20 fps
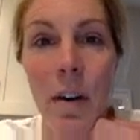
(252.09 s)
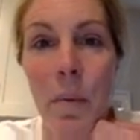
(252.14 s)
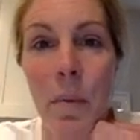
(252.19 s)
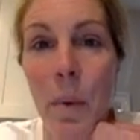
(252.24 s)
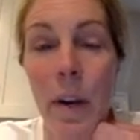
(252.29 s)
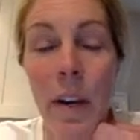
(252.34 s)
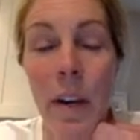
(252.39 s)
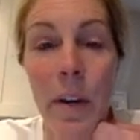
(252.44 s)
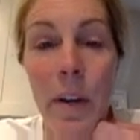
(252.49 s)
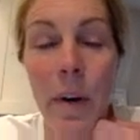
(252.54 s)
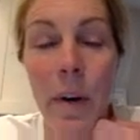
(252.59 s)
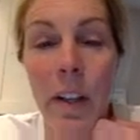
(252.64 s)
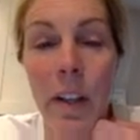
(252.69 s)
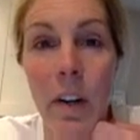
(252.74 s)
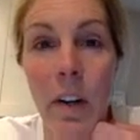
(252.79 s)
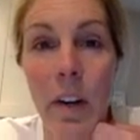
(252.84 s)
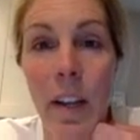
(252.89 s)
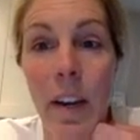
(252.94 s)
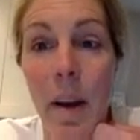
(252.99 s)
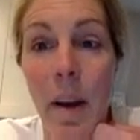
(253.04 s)
what you are
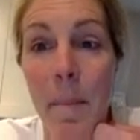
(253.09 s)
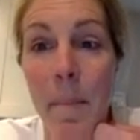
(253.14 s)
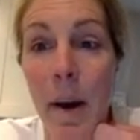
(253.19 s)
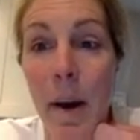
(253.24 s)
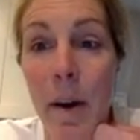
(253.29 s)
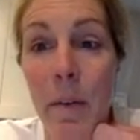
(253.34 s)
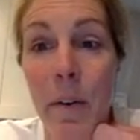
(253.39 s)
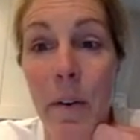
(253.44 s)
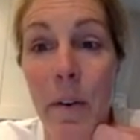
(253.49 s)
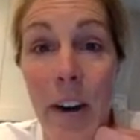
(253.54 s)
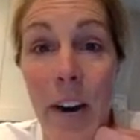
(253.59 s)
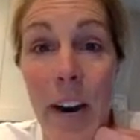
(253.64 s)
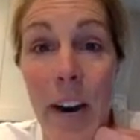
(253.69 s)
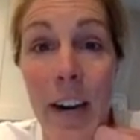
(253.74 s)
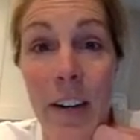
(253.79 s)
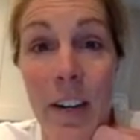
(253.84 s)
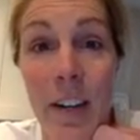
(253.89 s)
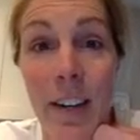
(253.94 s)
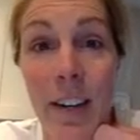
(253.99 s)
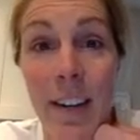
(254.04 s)
learning about
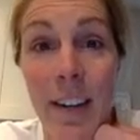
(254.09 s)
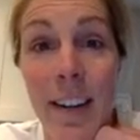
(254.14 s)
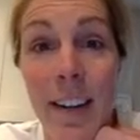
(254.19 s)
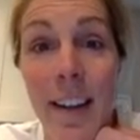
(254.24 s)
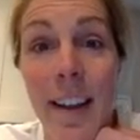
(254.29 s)
refraction.